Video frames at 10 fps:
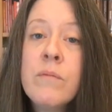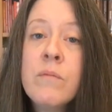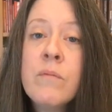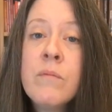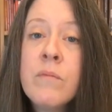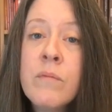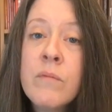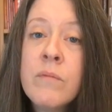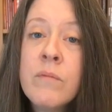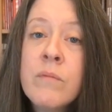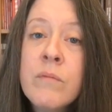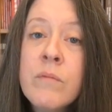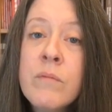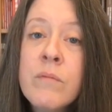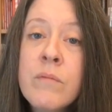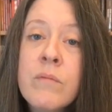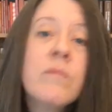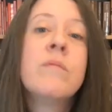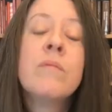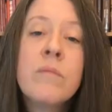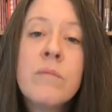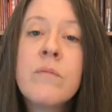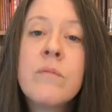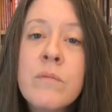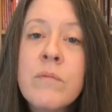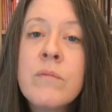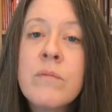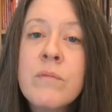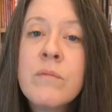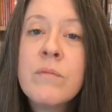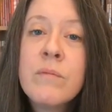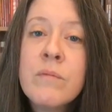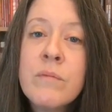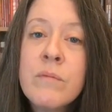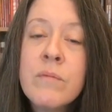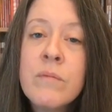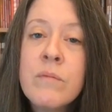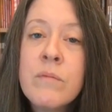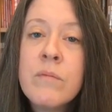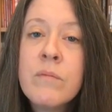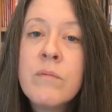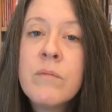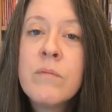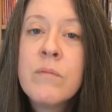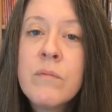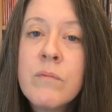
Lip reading: This person isn't speaking.